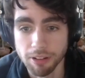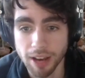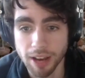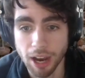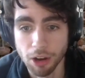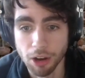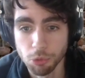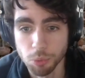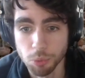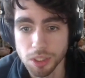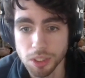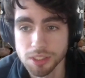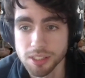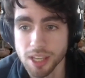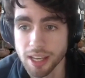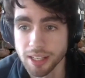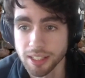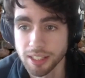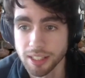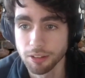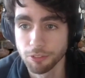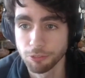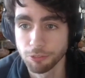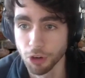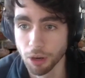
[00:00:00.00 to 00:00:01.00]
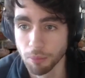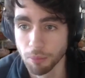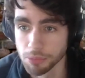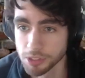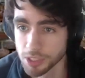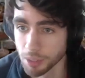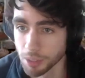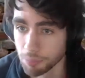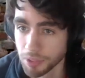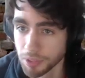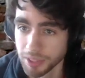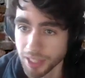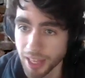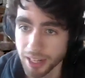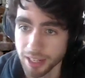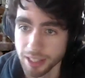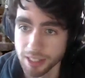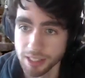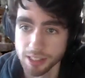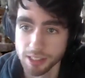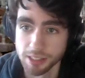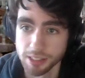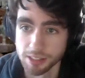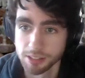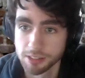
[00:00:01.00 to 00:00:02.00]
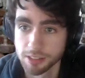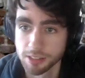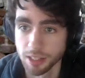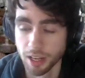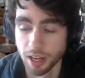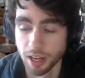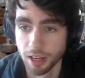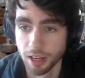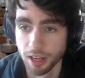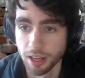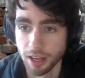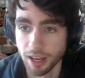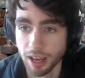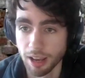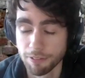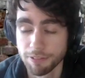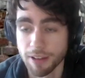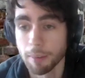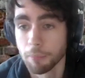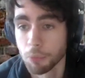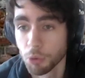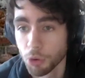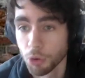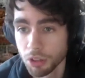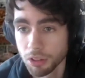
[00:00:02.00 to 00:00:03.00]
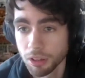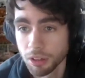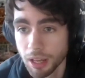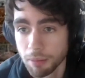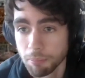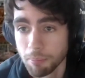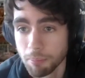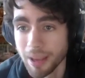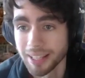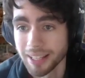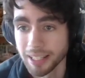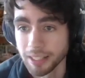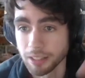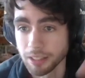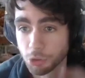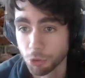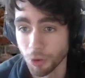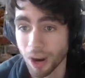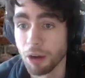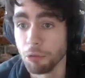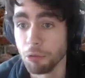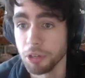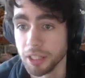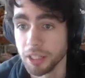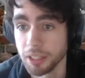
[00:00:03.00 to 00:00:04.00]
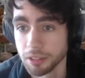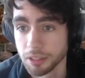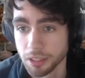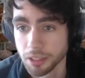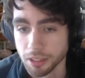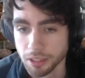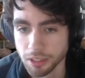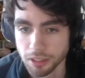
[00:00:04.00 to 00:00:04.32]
How do we take it from something that is ephemeral and make it grounded?